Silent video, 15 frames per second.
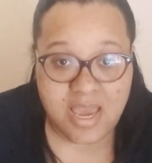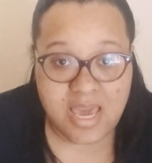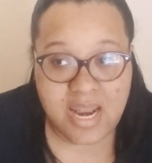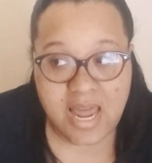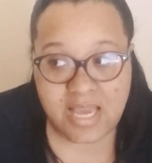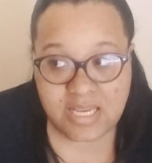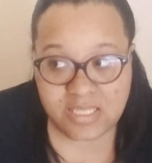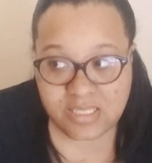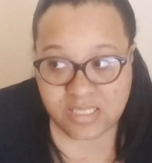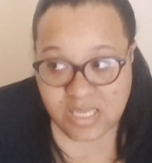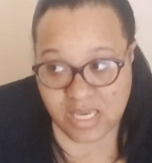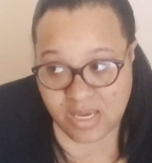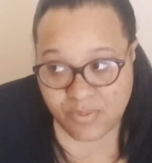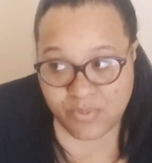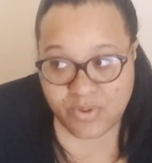And I could
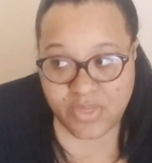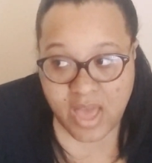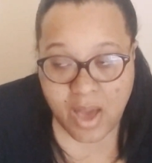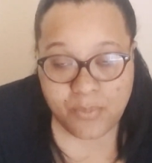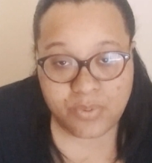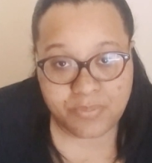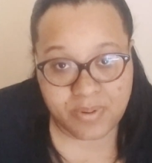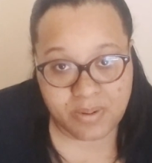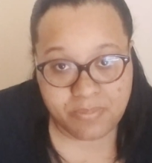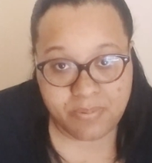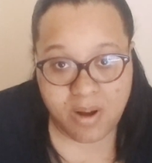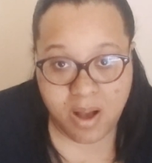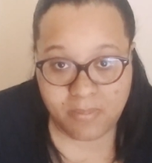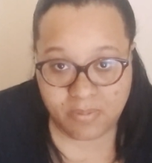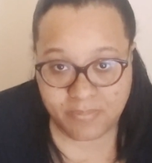see where that would be
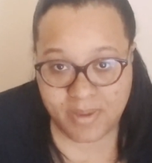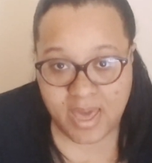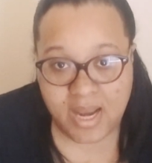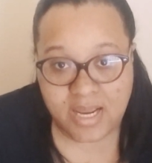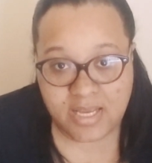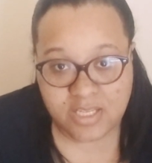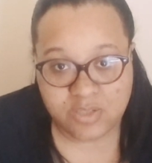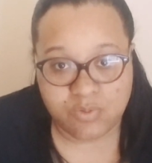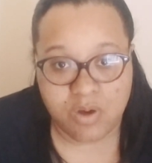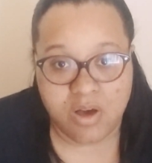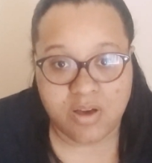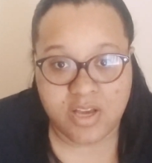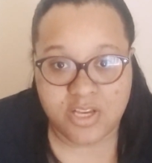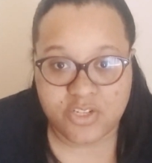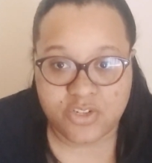problematic as well,
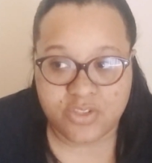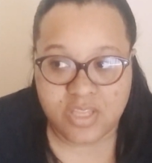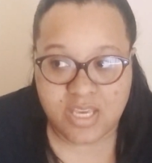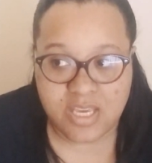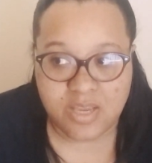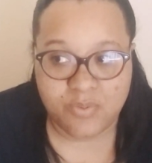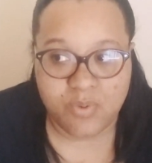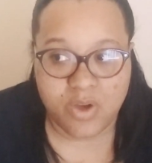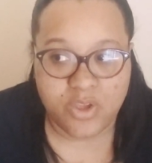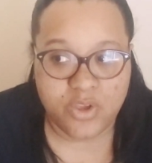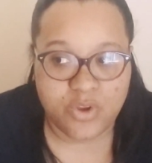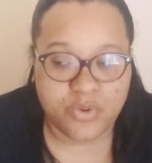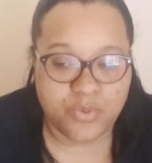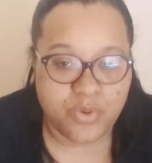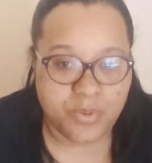because you're thinking, well,
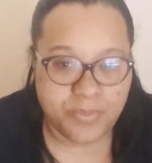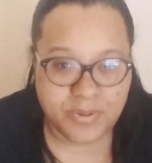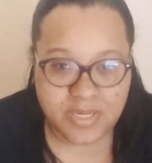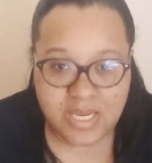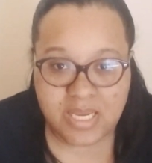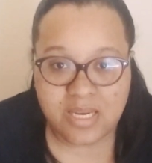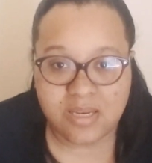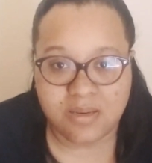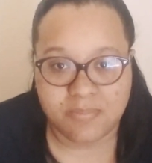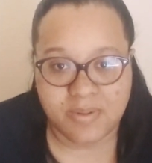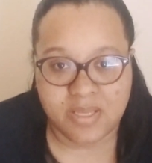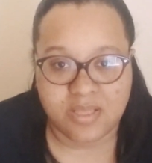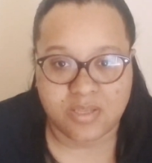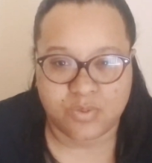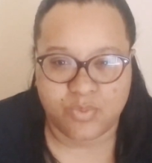you're pretending to
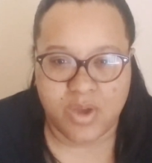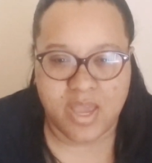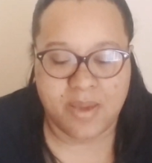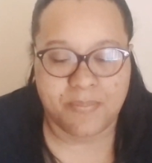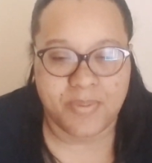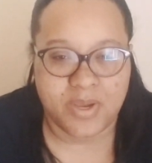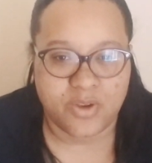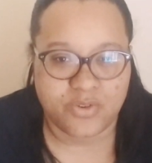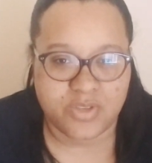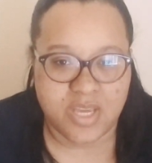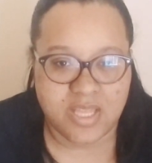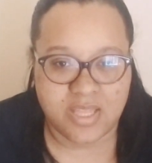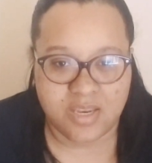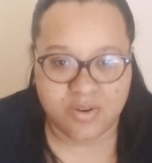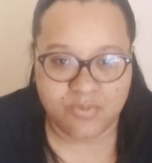be this way, but you're
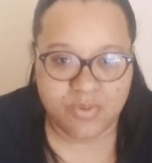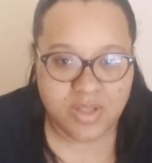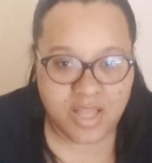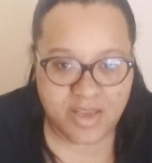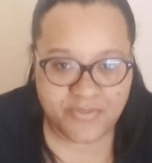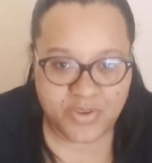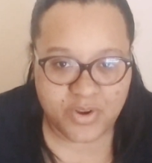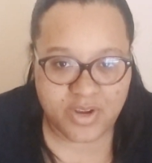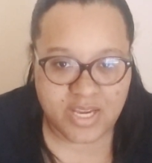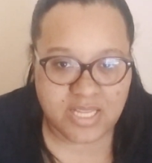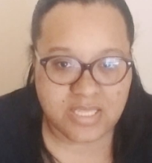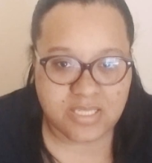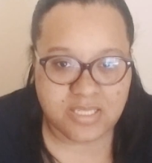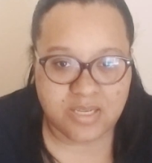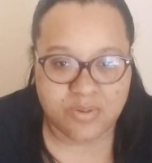saying that in real life you're
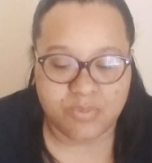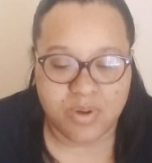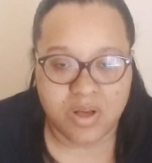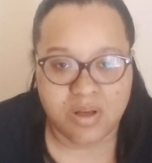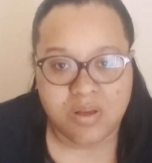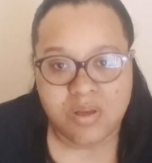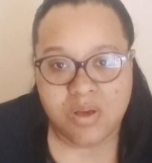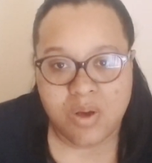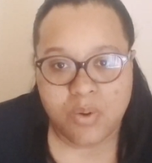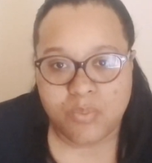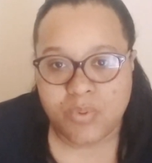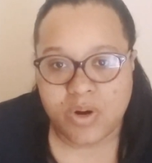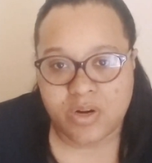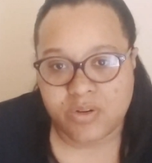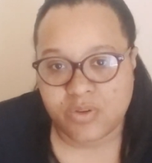against it. Well,
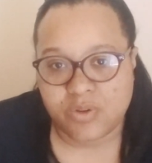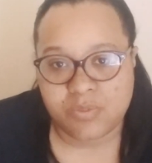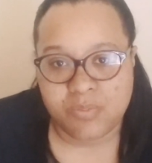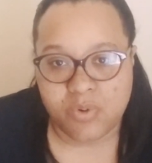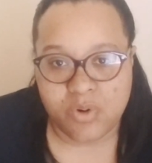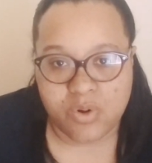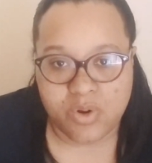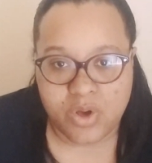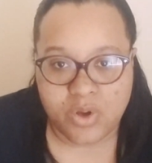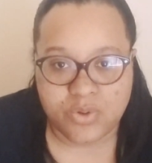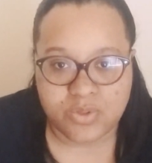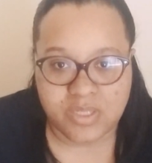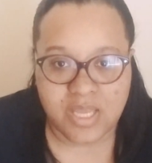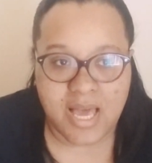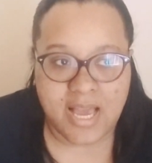where do your moral
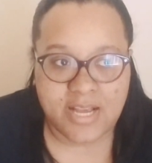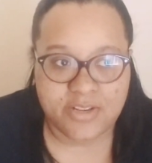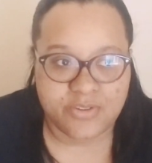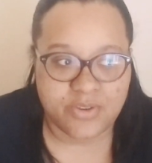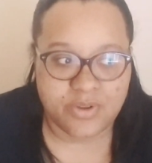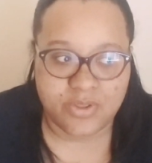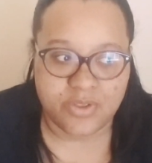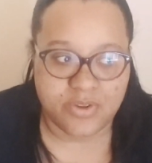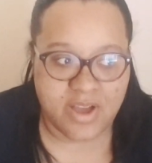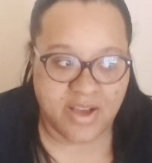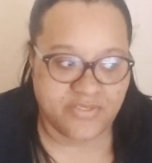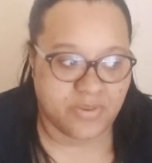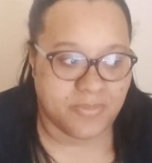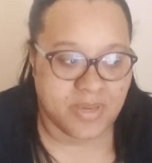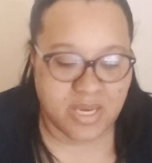codes lie? You either
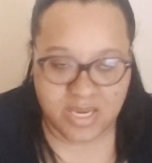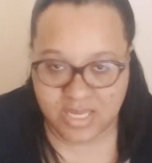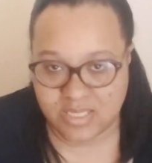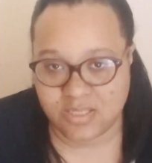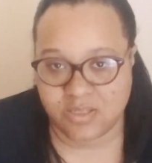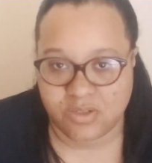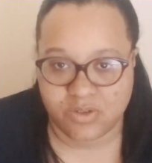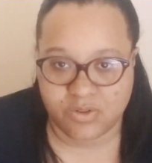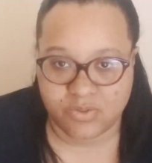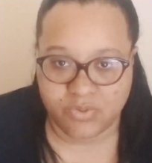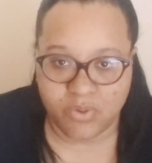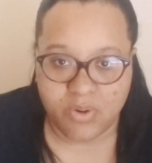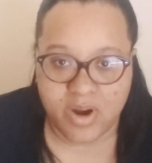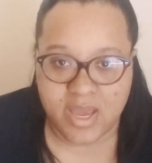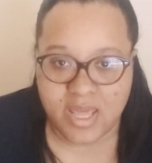have to be against it or
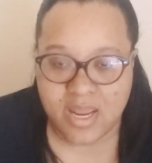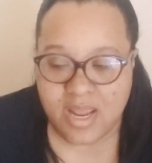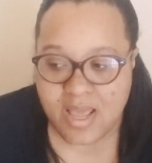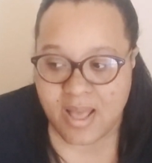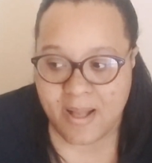for it.